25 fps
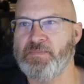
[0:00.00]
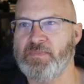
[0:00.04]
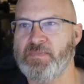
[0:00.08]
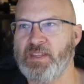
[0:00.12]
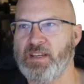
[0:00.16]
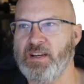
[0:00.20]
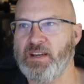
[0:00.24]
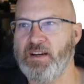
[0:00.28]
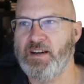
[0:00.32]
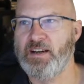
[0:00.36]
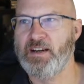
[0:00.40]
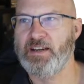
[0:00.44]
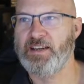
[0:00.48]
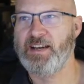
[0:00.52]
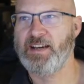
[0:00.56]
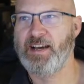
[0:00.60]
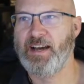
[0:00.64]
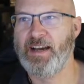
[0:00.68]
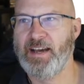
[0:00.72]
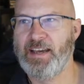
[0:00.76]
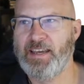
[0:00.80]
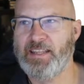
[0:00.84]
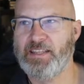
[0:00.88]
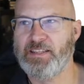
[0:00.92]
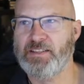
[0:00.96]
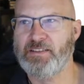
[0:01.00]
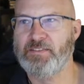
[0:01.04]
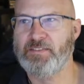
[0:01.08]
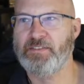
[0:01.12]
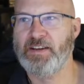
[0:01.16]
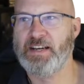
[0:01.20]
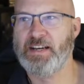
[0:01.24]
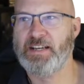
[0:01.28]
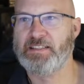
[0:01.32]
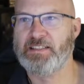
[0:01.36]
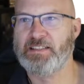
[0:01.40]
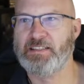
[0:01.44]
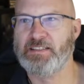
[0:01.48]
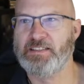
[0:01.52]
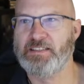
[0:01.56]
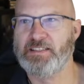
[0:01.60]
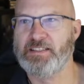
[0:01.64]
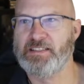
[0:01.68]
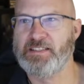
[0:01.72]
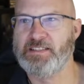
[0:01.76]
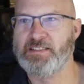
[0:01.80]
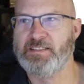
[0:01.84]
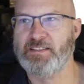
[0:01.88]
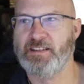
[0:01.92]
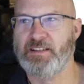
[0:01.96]
I hate the fact that
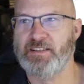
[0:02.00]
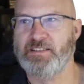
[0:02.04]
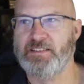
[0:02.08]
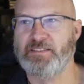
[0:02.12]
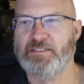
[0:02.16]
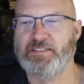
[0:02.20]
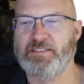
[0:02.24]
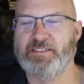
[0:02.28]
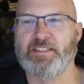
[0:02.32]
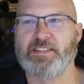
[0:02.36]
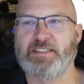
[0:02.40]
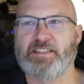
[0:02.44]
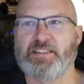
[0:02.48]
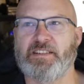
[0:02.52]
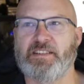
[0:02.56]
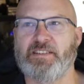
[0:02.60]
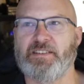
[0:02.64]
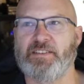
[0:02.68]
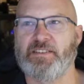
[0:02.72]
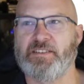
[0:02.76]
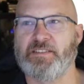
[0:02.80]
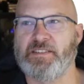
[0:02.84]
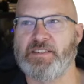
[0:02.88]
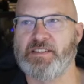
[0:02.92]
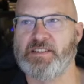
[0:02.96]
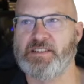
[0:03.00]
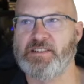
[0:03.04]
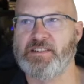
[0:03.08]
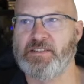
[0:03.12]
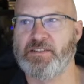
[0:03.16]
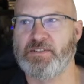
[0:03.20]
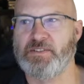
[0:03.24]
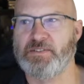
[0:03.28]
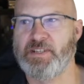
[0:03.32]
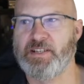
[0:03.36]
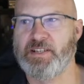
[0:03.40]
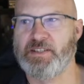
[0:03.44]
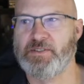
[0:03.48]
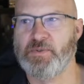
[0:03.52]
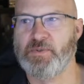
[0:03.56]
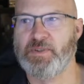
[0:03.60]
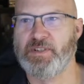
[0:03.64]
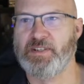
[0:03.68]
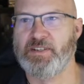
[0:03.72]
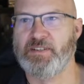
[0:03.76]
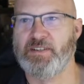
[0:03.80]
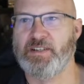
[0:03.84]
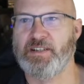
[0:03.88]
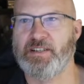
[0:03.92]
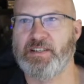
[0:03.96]
this, yes, I know this is the old
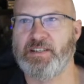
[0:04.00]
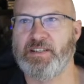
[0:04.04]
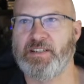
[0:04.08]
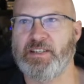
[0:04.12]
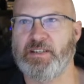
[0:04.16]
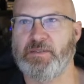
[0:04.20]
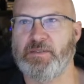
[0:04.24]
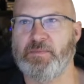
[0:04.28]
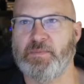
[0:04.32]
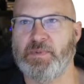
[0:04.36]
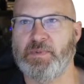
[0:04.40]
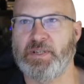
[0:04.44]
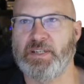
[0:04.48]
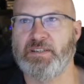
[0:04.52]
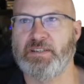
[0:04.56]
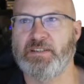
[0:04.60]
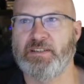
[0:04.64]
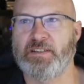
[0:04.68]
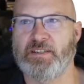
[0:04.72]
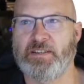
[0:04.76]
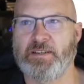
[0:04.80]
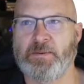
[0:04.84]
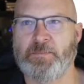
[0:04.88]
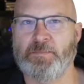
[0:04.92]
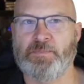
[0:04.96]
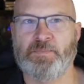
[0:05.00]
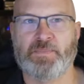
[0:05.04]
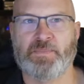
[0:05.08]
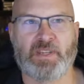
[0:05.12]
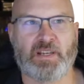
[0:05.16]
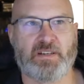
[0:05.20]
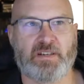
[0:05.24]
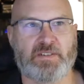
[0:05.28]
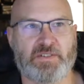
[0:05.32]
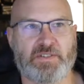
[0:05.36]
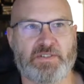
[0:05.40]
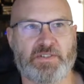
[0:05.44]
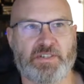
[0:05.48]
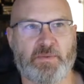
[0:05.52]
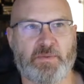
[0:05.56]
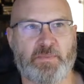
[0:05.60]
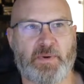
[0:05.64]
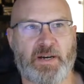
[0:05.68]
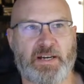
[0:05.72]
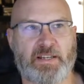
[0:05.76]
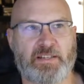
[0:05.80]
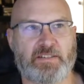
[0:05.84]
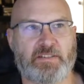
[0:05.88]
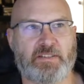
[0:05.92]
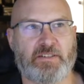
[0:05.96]
Arduino IDE, but I was also
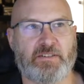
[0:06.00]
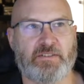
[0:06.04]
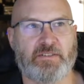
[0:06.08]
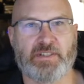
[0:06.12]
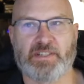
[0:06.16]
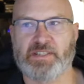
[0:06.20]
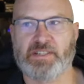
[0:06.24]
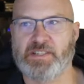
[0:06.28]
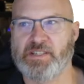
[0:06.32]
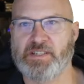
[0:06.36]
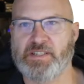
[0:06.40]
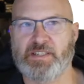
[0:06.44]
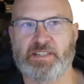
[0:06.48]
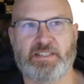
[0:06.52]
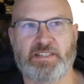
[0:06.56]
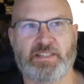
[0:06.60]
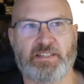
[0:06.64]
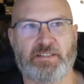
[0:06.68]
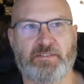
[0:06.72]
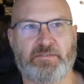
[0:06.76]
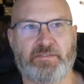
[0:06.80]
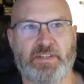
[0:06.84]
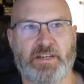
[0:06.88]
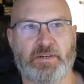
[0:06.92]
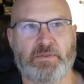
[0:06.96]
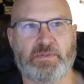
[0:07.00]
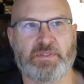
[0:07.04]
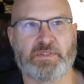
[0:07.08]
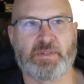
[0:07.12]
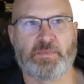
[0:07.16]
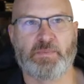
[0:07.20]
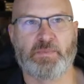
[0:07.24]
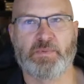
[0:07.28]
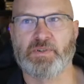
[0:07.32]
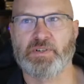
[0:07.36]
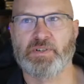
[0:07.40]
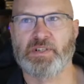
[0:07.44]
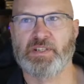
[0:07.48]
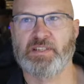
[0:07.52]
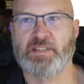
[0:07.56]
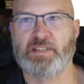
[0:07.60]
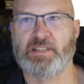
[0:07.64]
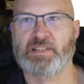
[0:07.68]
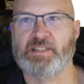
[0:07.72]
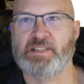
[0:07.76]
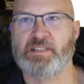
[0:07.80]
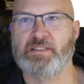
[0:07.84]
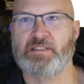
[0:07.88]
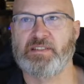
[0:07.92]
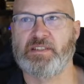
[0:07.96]
partly curious to see if they were supporting
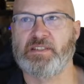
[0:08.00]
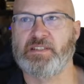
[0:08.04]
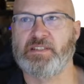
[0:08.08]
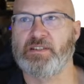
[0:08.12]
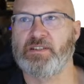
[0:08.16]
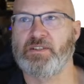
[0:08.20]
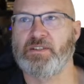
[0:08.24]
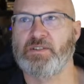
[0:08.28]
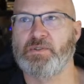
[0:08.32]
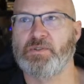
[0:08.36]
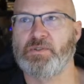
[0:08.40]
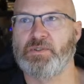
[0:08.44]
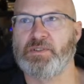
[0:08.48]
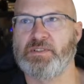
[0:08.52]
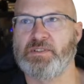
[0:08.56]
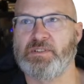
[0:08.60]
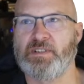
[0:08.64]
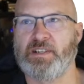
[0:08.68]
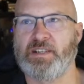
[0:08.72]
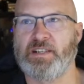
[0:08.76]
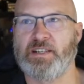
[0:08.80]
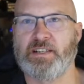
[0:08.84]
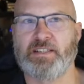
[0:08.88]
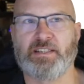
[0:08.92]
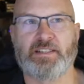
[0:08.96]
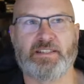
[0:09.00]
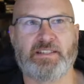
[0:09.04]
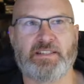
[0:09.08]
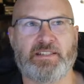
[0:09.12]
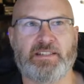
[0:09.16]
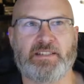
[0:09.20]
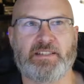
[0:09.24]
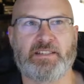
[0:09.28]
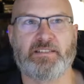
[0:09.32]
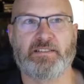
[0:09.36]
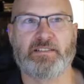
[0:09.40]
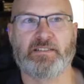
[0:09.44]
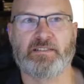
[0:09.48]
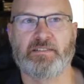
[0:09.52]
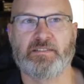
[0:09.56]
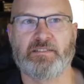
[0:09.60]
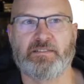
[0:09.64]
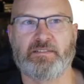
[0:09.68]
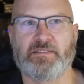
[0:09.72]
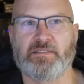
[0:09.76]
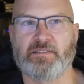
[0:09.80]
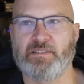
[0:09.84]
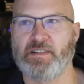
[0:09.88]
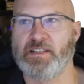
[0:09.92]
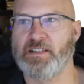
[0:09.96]
this in the old IDE
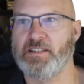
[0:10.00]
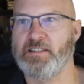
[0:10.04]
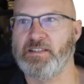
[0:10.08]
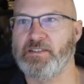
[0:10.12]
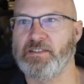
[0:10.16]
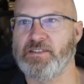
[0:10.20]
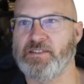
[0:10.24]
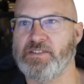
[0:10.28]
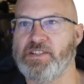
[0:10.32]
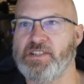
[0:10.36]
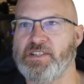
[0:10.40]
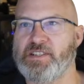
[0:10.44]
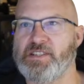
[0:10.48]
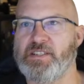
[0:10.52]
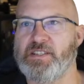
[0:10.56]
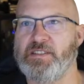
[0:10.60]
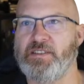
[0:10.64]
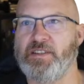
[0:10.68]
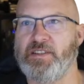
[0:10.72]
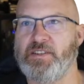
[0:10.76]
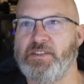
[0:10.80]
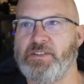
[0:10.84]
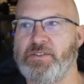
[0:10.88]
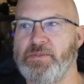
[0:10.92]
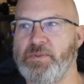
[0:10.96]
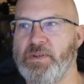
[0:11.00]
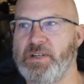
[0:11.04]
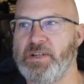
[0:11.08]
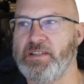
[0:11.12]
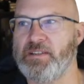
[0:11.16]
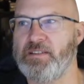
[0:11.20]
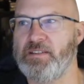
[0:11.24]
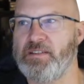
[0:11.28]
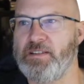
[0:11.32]
and not just in the new one,